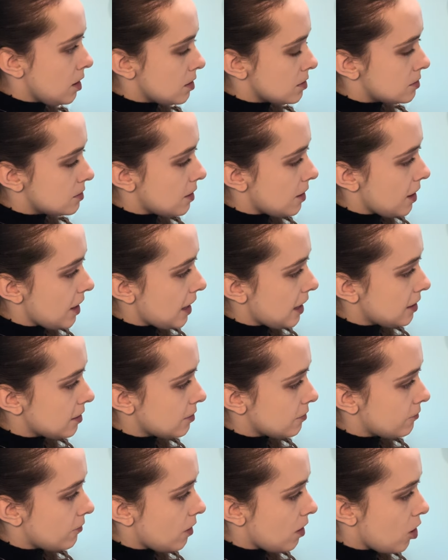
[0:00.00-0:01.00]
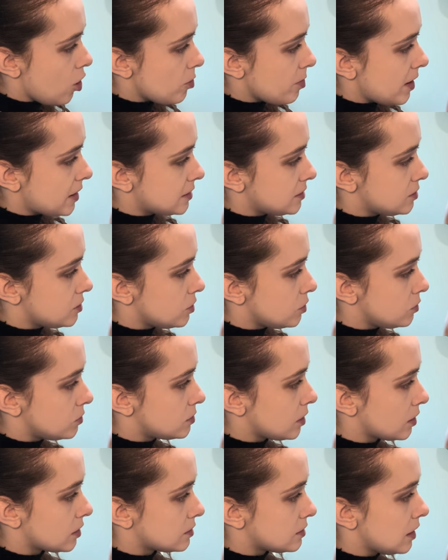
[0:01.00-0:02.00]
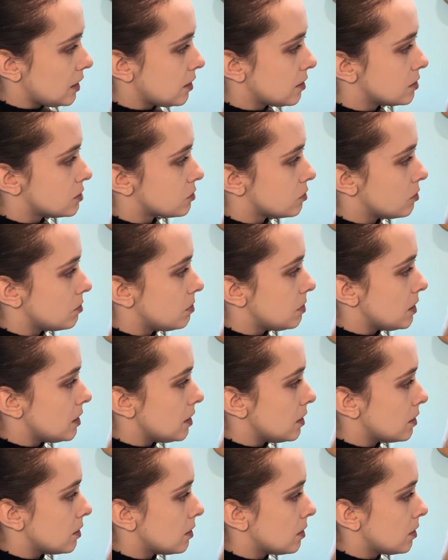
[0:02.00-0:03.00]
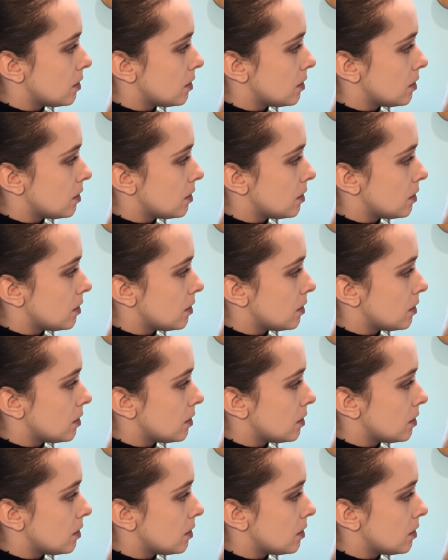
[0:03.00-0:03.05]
The 8th followed by 2 16ths would be